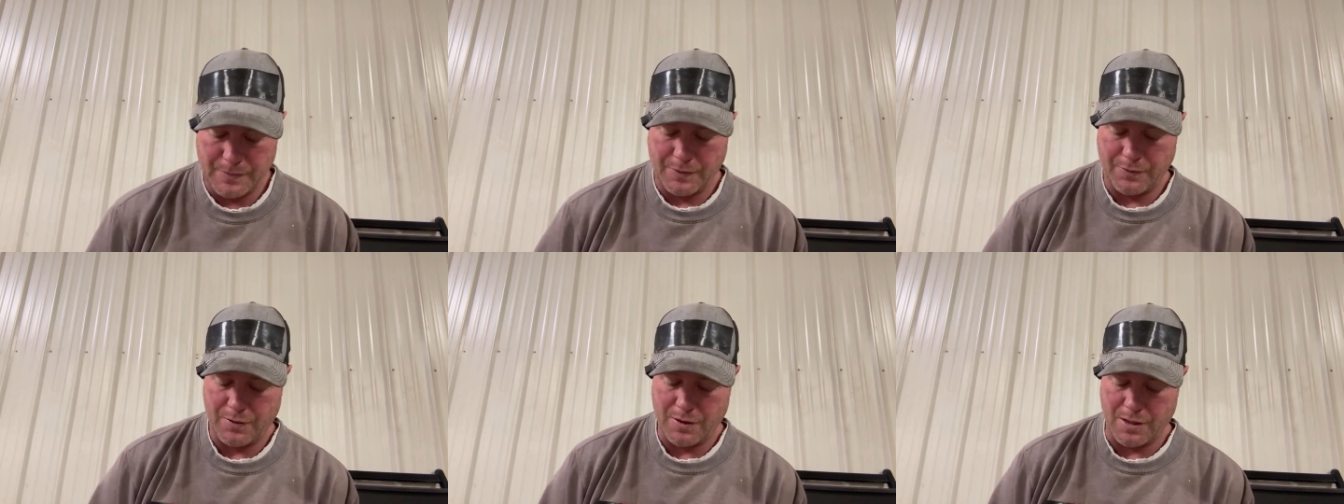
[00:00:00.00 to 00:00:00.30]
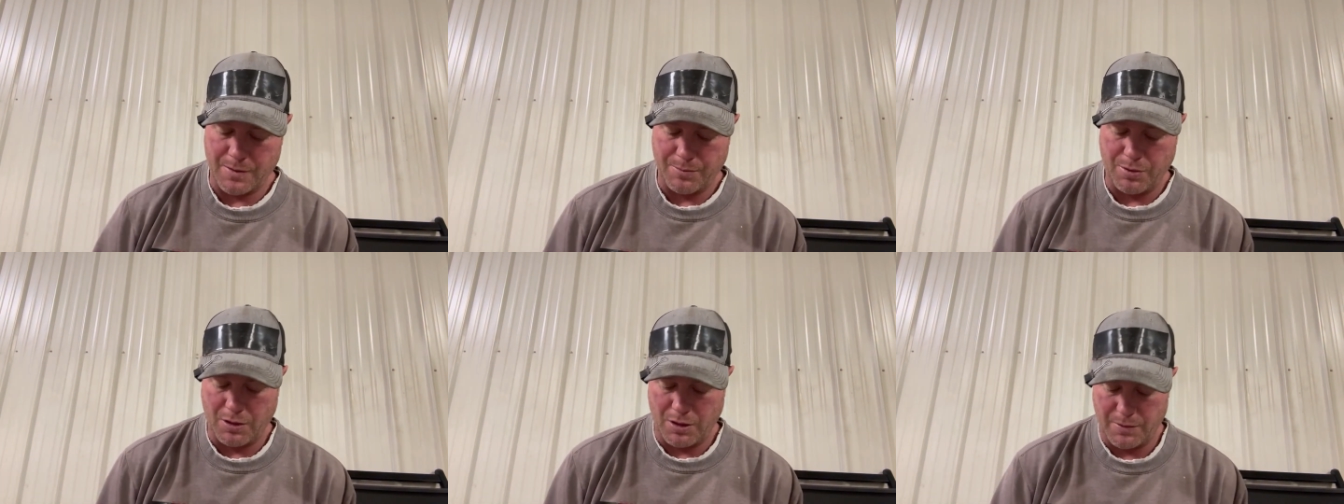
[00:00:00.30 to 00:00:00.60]
if you're
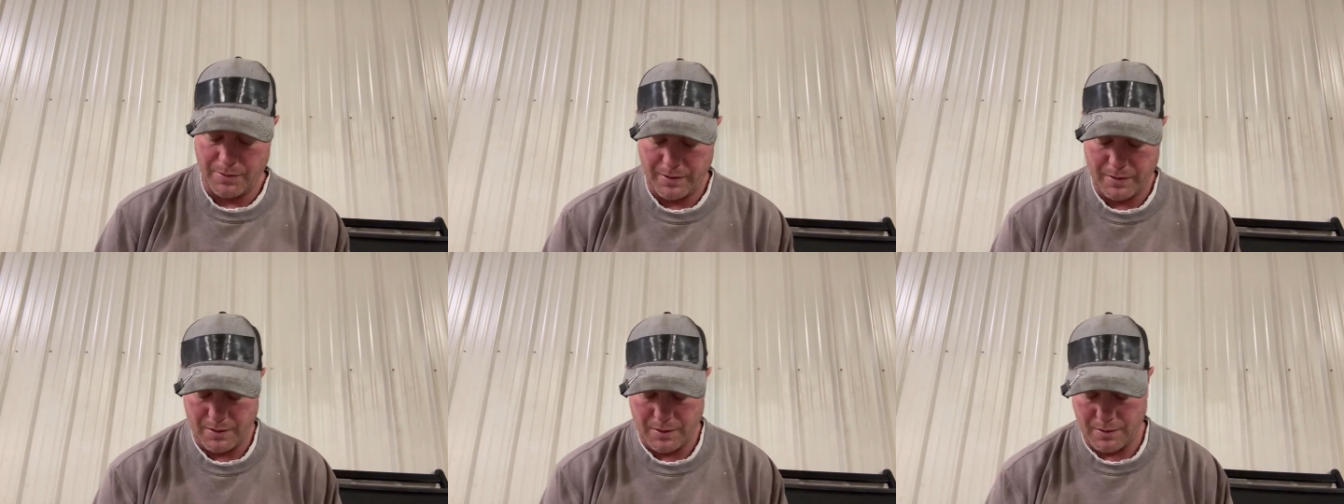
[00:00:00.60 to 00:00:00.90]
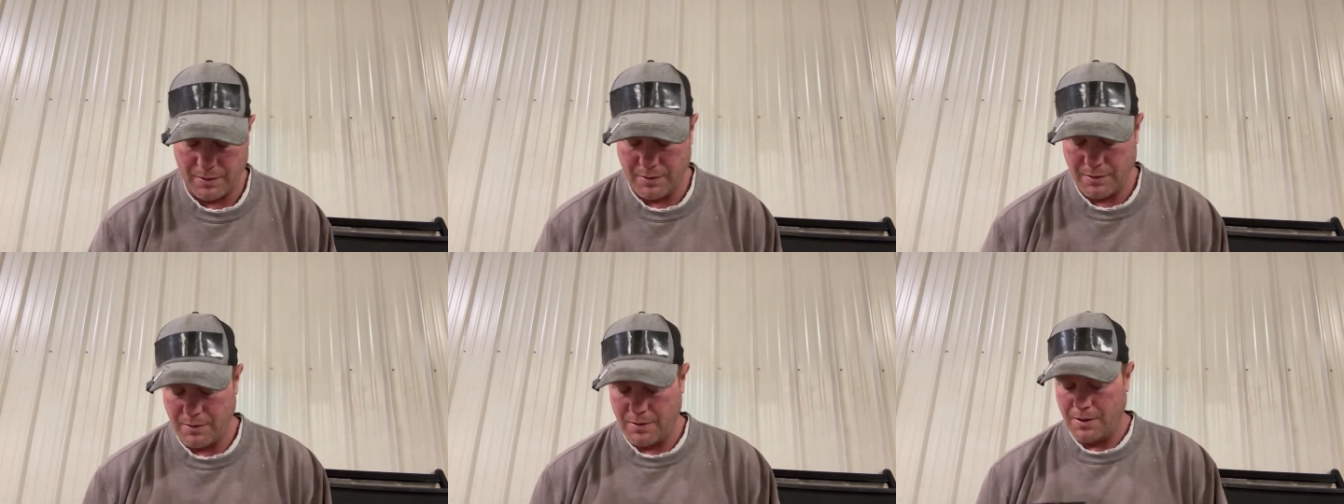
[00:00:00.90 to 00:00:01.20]
gonna pull it with
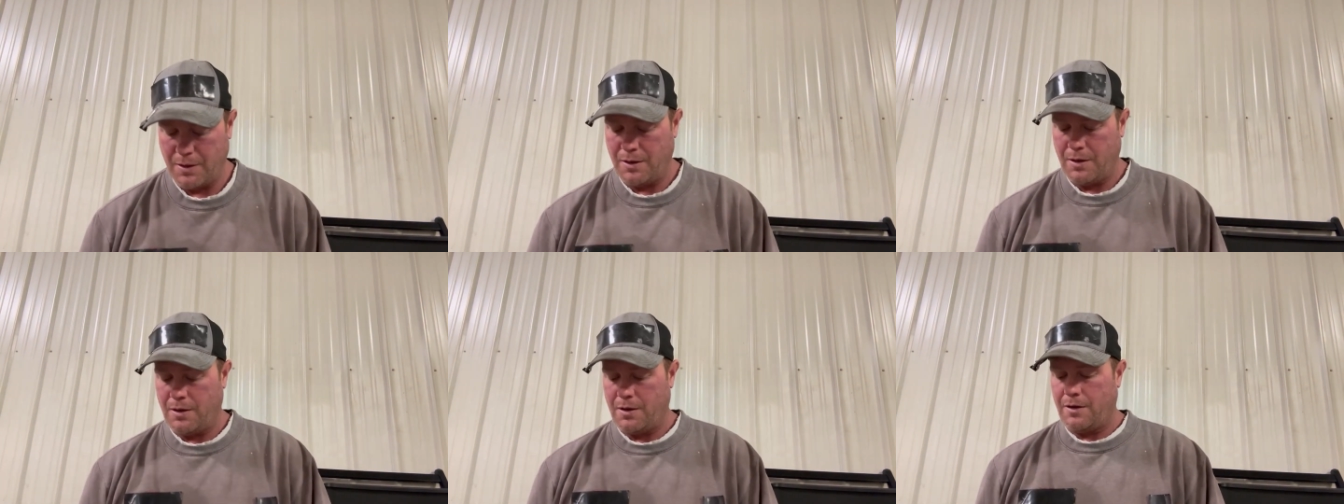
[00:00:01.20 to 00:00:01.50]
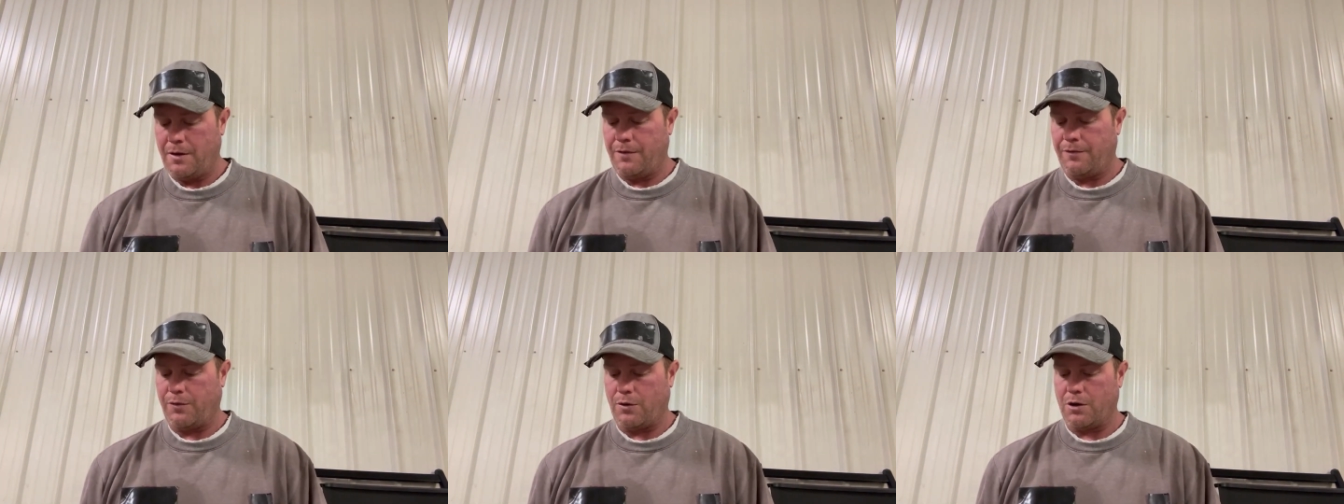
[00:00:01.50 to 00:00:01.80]
a
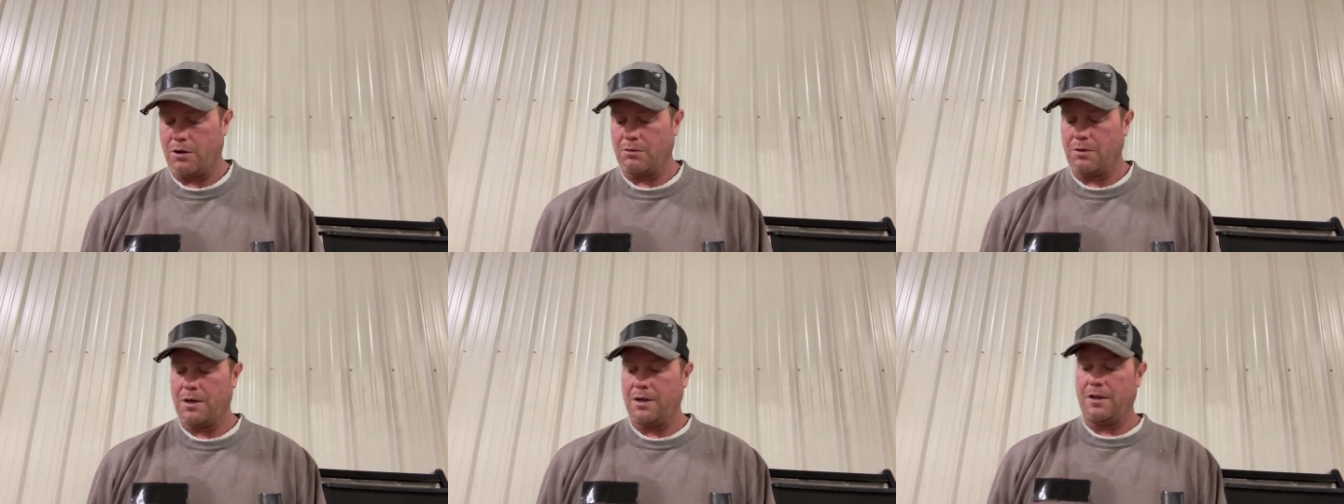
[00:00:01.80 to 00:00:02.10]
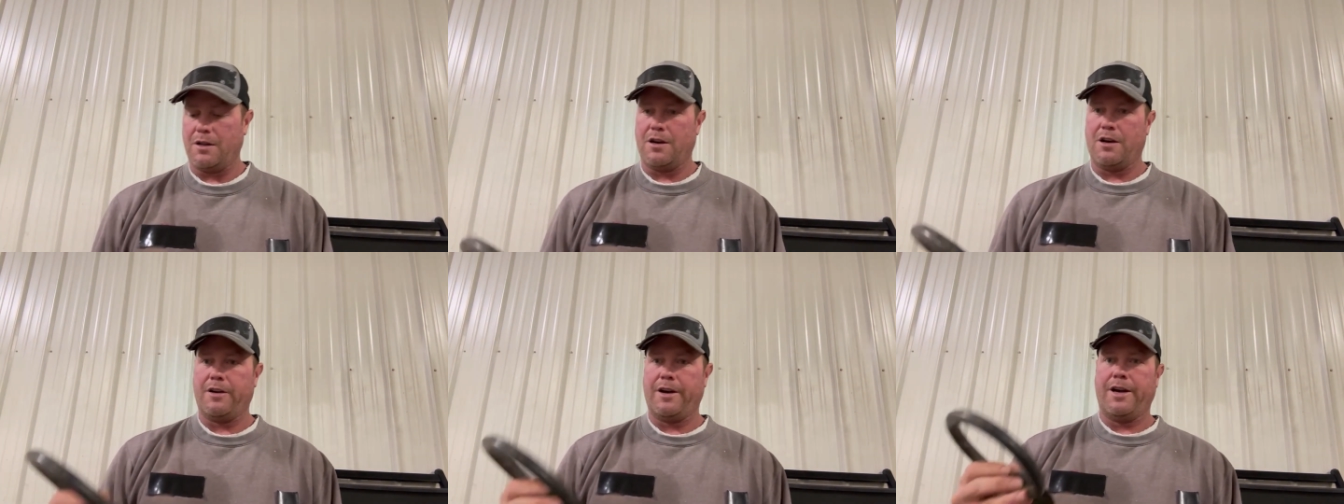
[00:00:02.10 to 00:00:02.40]

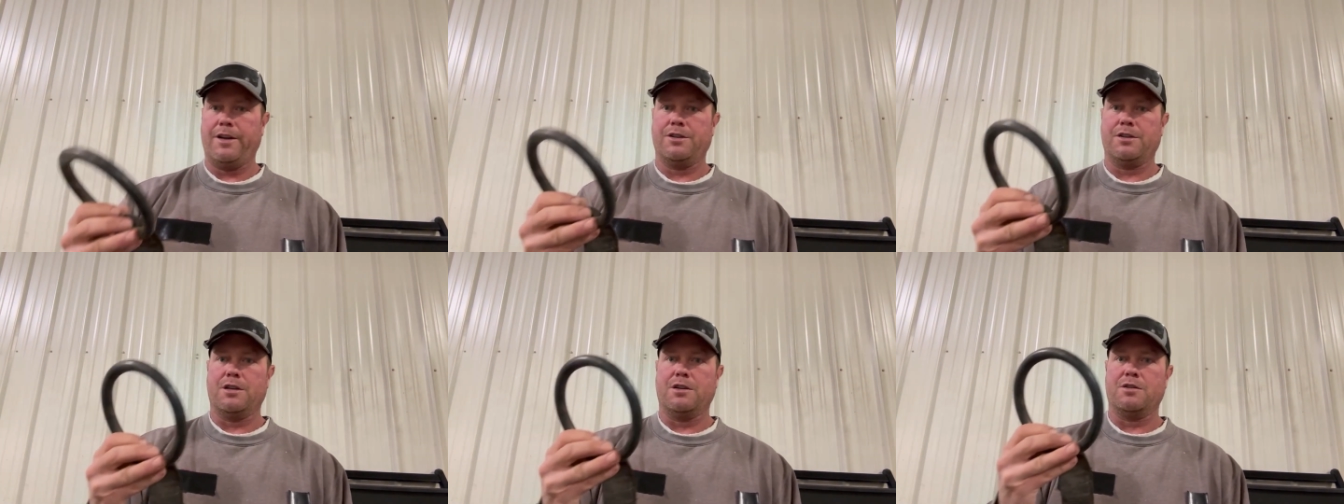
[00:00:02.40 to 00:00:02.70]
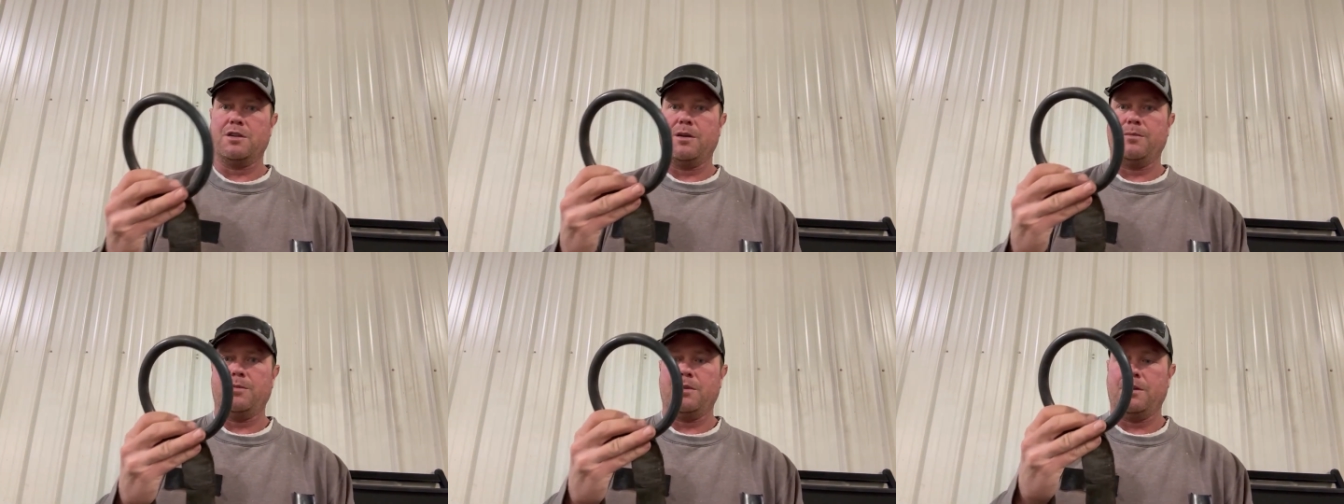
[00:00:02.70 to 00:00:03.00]
four-wheeler ranger or
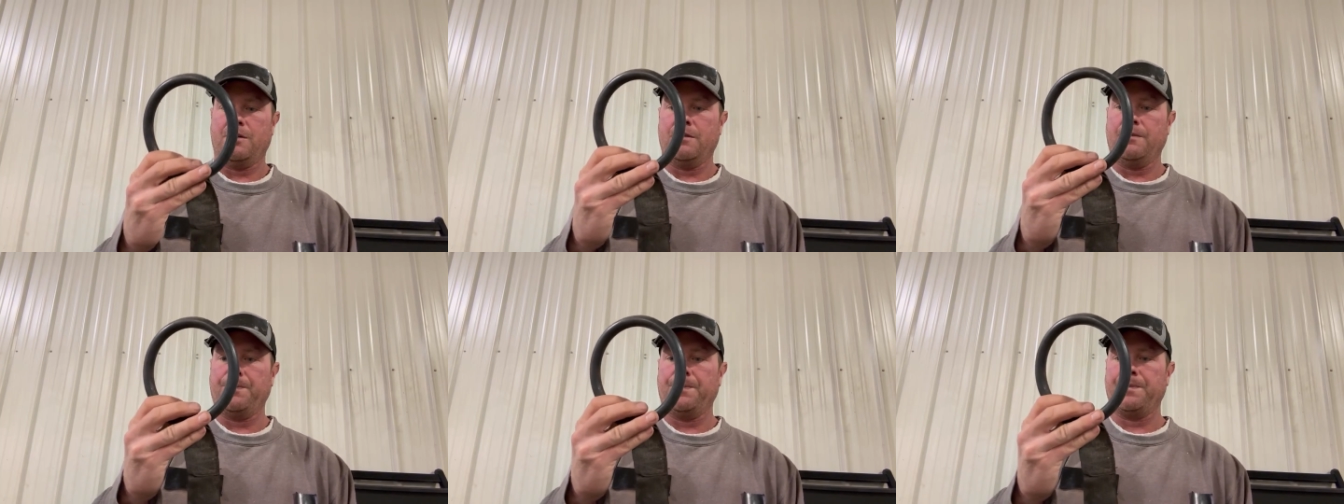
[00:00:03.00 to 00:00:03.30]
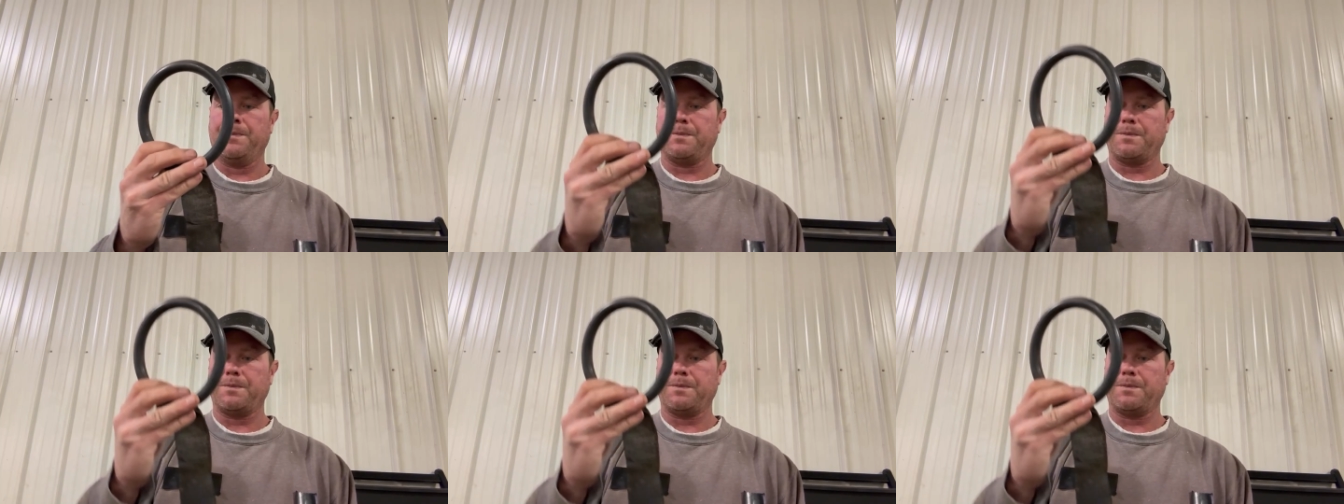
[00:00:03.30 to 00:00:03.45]
something,